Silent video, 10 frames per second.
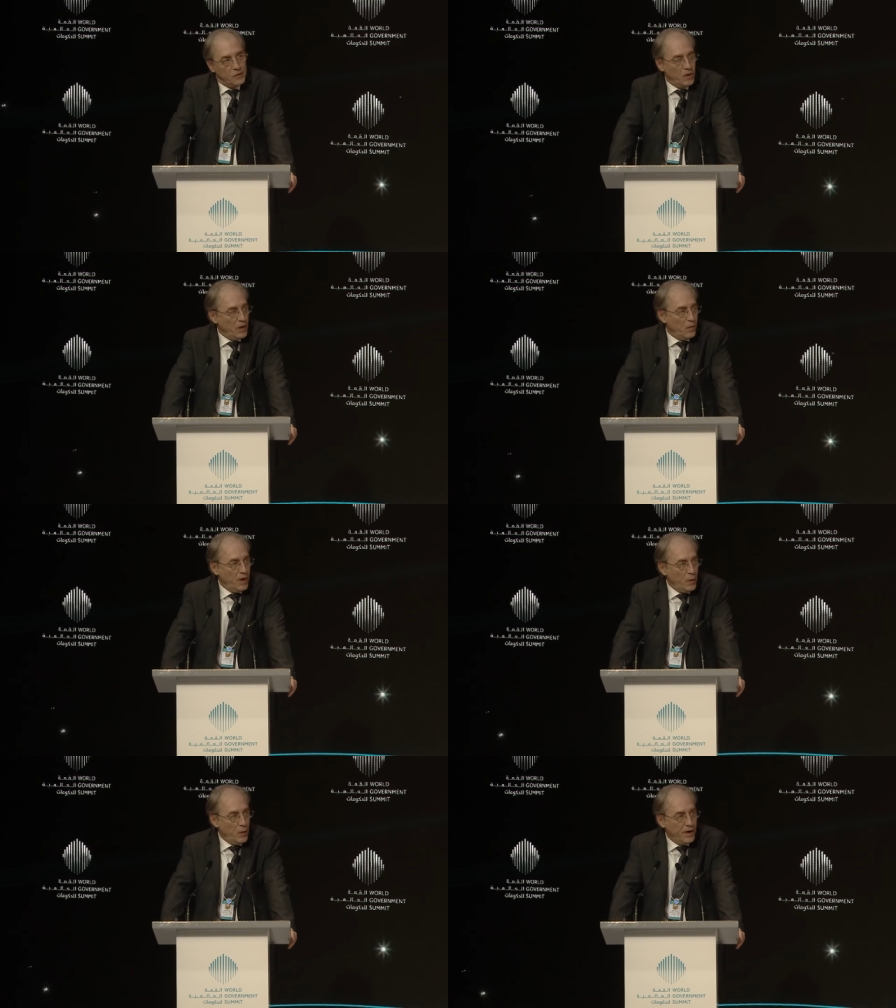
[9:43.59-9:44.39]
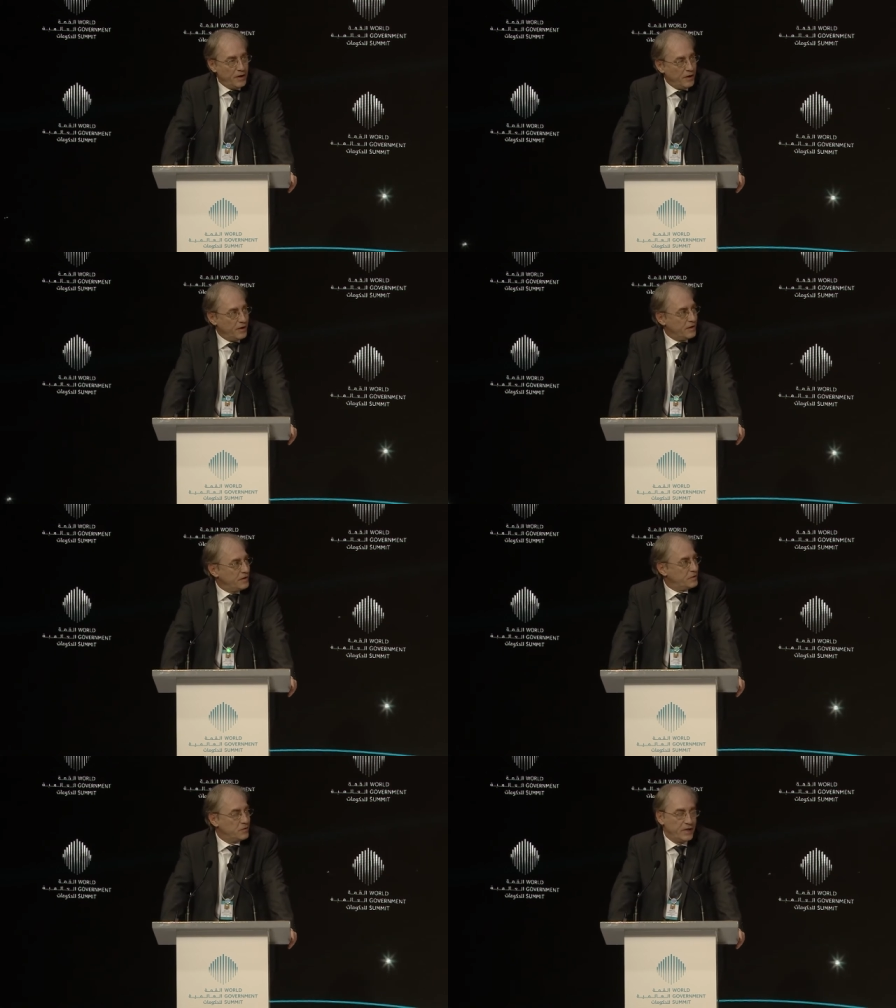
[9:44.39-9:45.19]
we
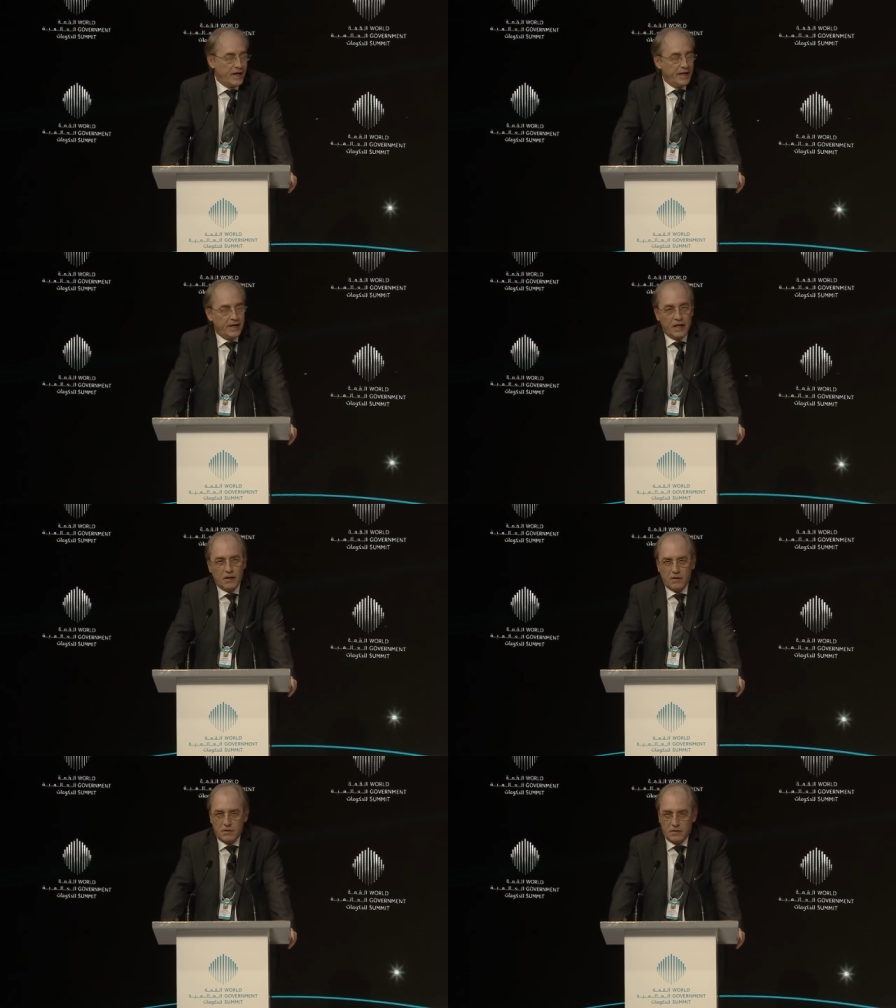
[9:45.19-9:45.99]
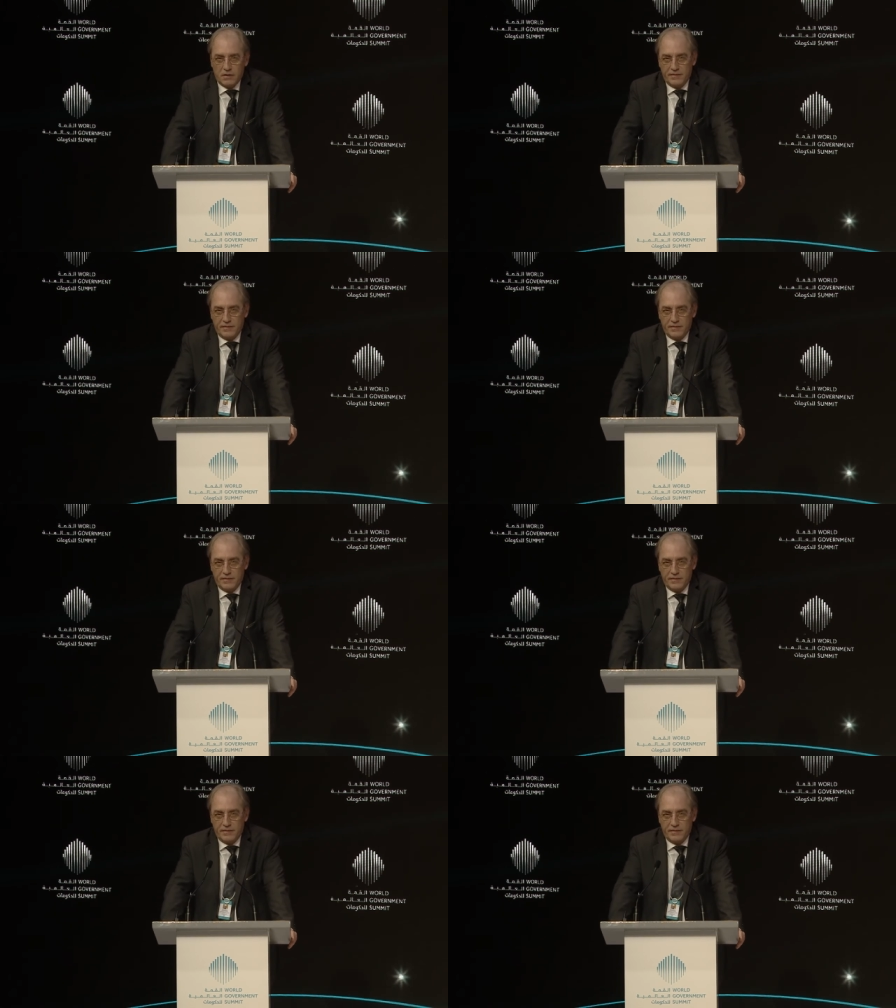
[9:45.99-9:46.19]
heard today a lot